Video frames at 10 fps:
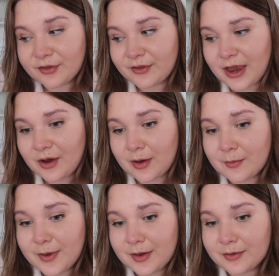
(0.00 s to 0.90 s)
So
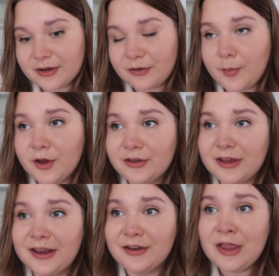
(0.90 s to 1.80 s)
I'm a bit
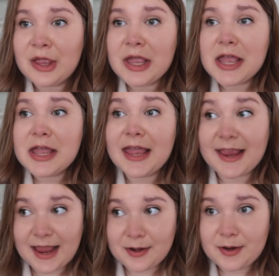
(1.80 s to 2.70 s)
disappointed
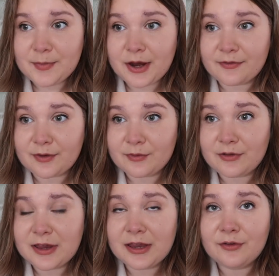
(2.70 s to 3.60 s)
again because I was
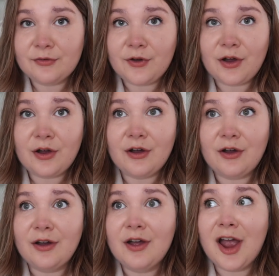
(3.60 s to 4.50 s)
looking
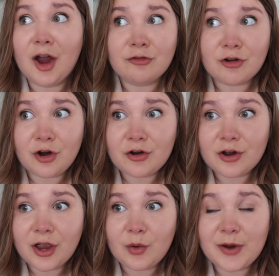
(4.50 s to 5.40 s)
for a
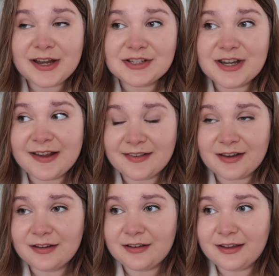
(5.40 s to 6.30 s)
rug, which
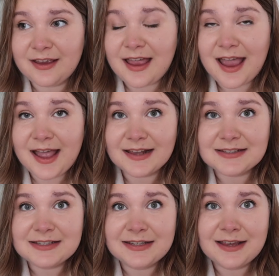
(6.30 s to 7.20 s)
isn't
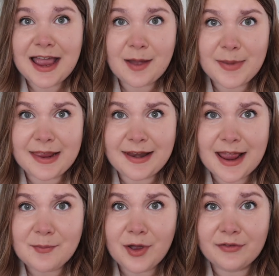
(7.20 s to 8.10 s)
at our
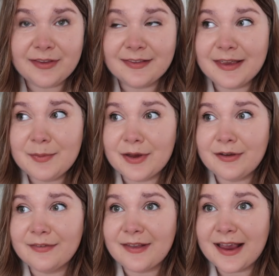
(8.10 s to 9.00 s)
B&M, obviously,
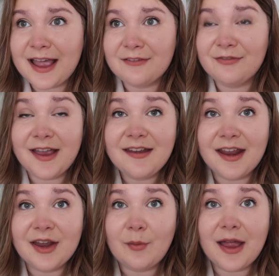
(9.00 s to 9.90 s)
because I can't find it
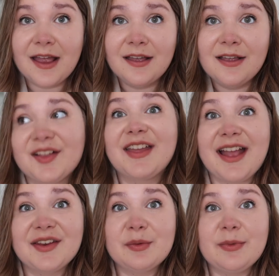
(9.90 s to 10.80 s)
anywhere.
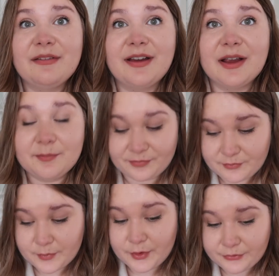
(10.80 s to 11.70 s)
Garden mirror.
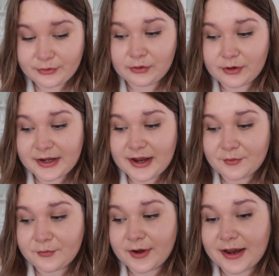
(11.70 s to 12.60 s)
I'm also looking
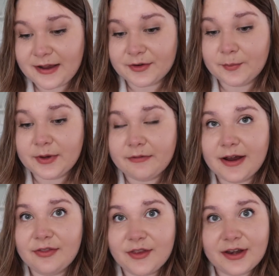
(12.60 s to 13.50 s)
out for a garden mirror,
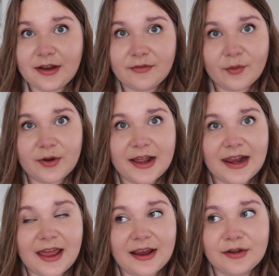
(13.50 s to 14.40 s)
and they didn't have the one I
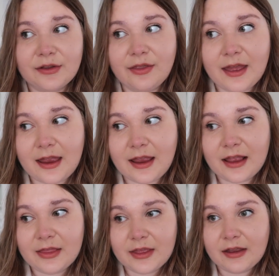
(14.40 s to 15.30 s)
liked
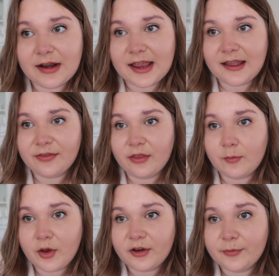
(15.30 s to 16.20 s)
there. They only had the
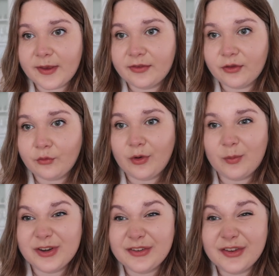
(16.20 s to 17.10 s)
more expensive one,
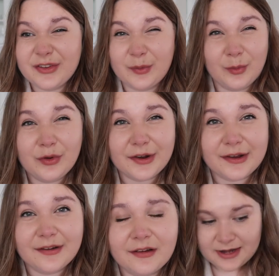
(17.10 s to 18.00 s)
which is also uglier.